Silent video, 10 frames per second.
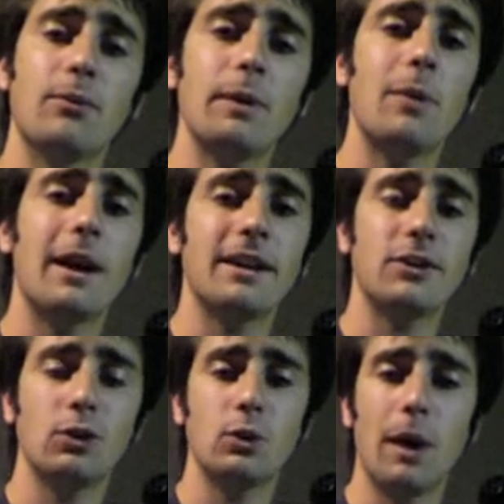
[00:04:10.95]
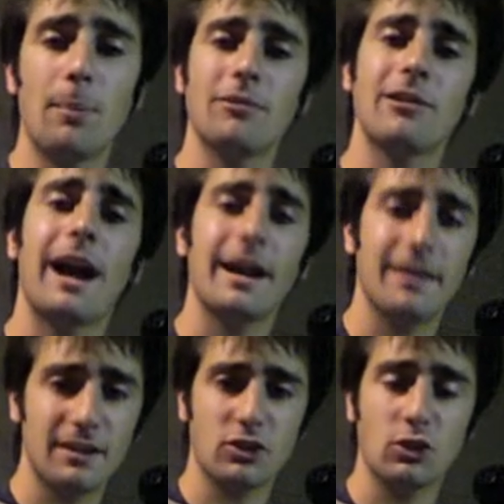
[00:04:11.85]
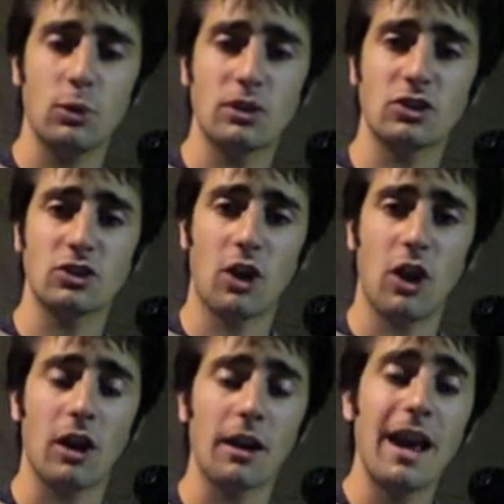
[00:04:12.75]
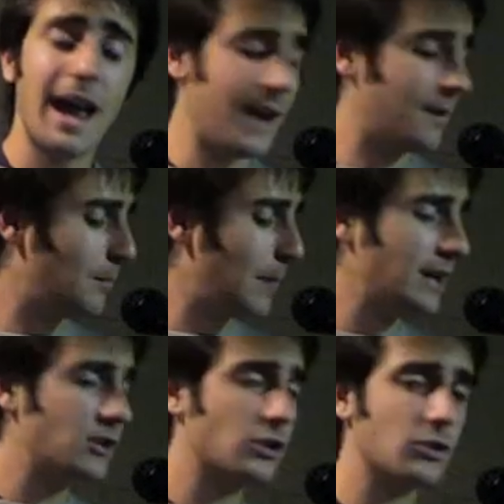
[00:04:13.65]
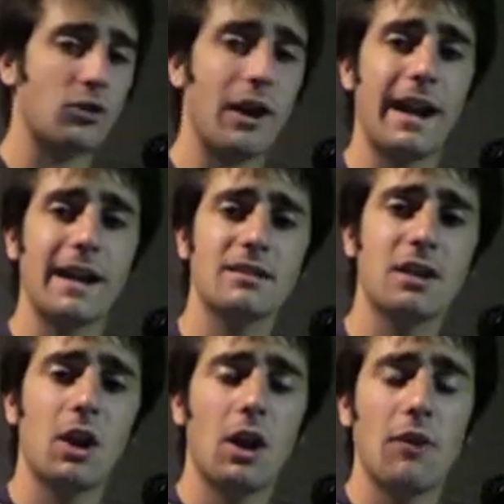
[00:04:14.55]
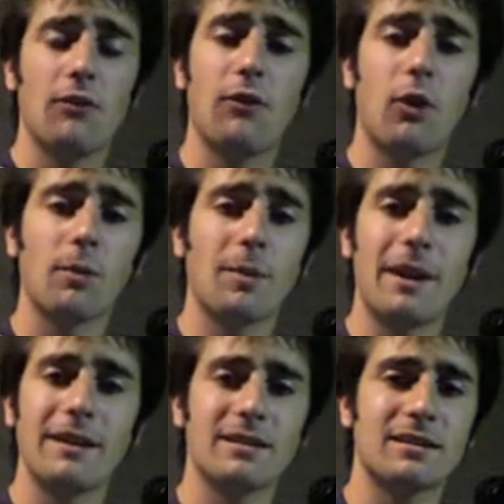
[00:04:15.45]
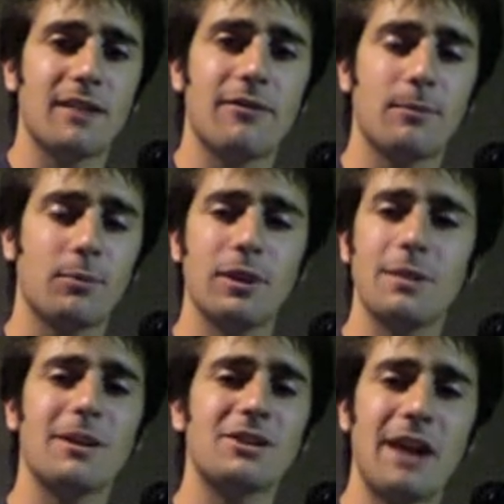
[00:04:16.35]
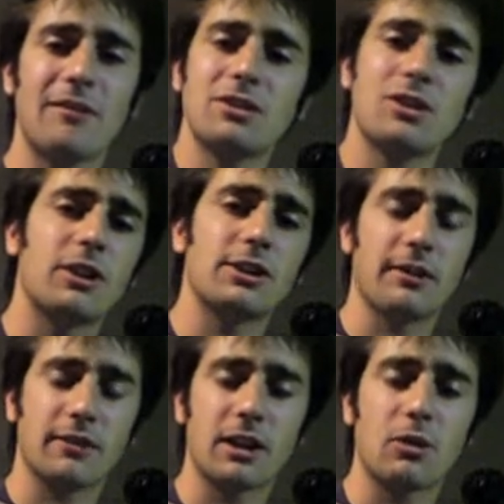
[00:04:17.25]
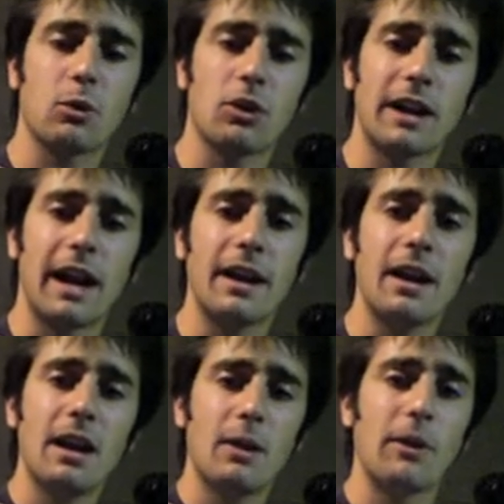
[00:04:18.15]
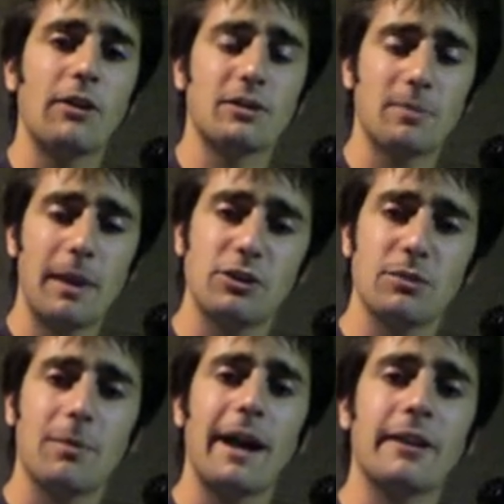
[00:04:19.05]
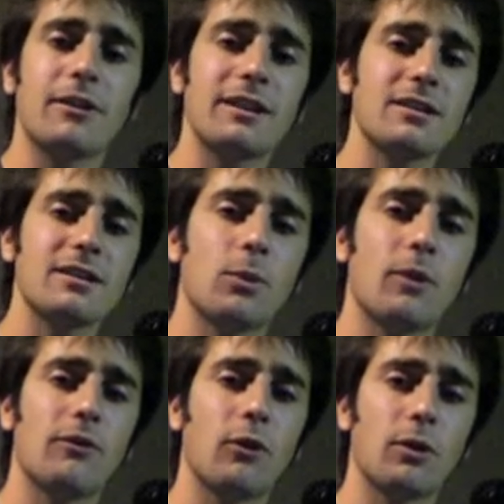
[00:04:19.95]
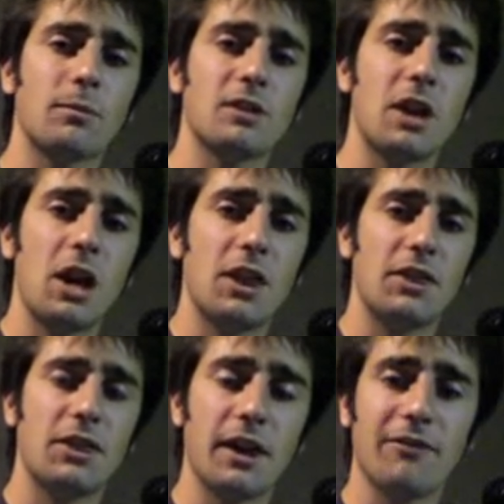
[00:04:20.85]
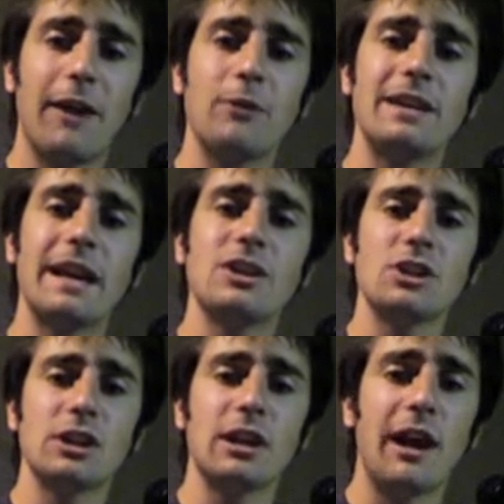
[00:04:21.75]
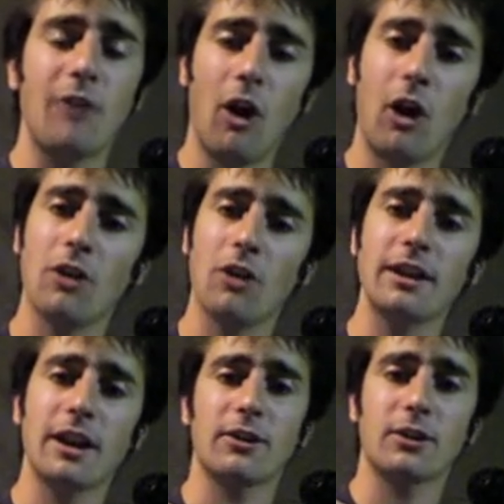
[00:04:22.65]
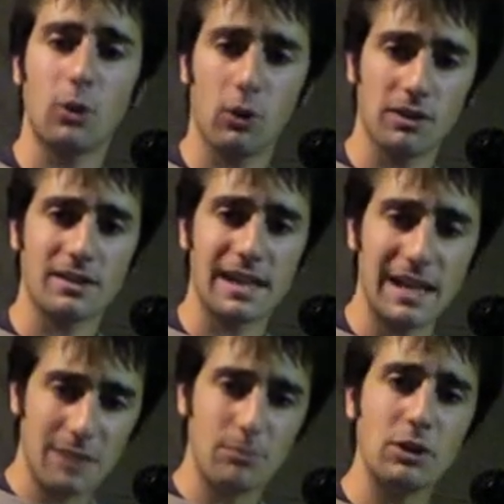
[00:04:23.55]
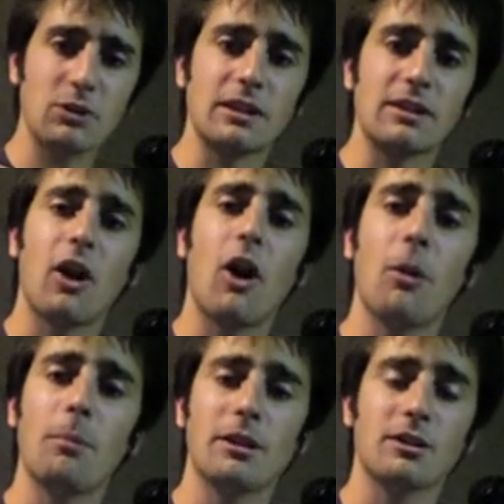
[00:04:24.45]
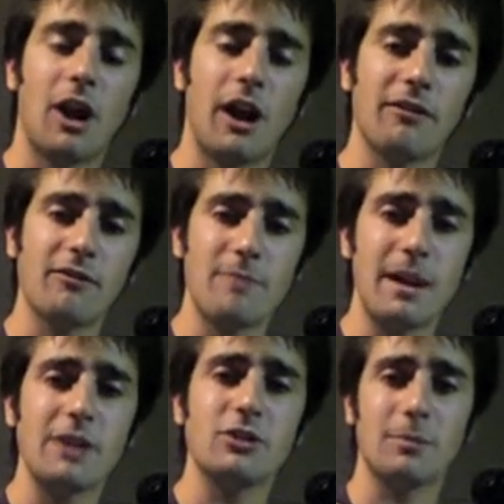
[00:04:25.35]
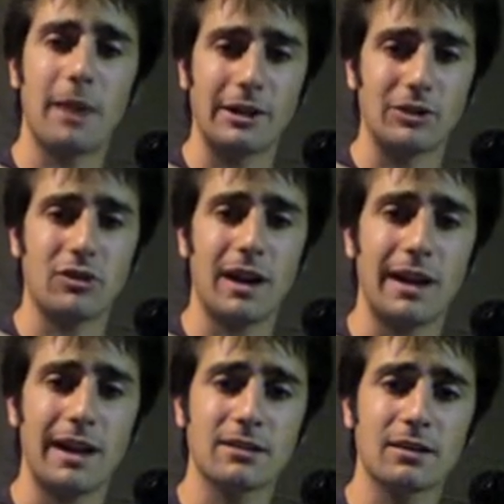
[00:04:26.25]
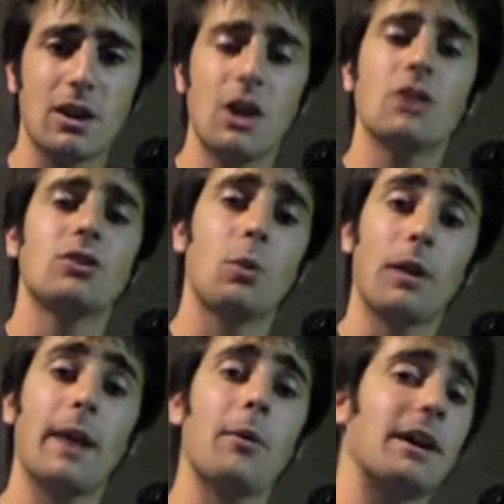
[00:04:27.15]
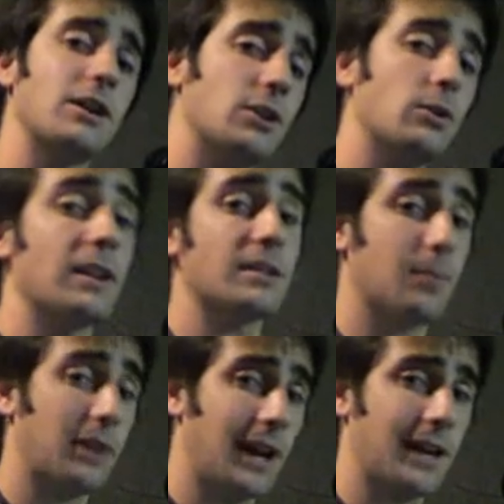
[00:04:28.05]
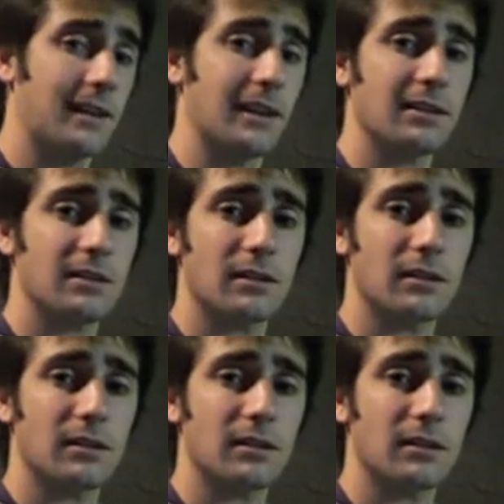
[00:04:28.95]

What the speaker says: we wanted to apply this to a song, and major triads form the basis of pretty much every song you're ever going to work on. Whether it's major or minor, this is what forms the foundation of all the other chords in music. They're all built off of major and minor triads. So what I want to do is apply this,